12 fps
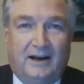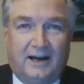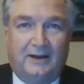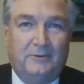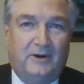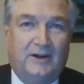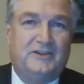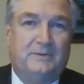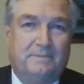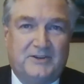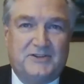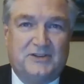I want to
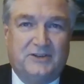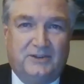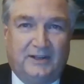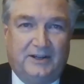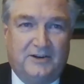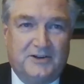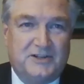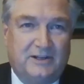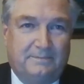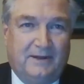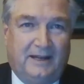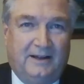pursue
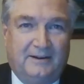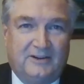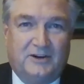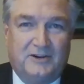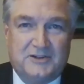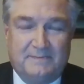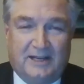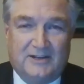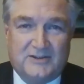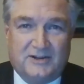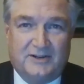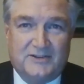leadership in
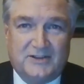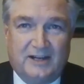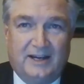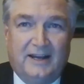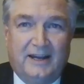Toastmasters.